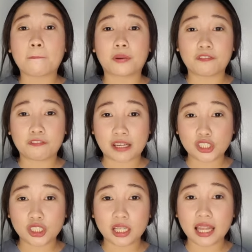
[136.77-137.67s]

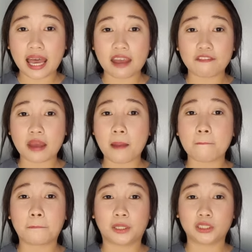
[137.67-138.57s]
professional life, and
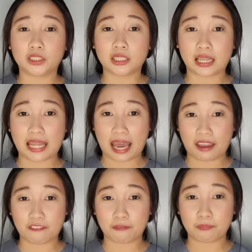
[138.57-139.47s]
personal
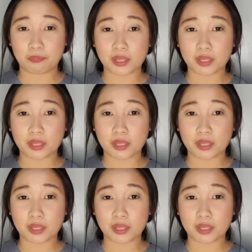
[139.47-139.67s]
life.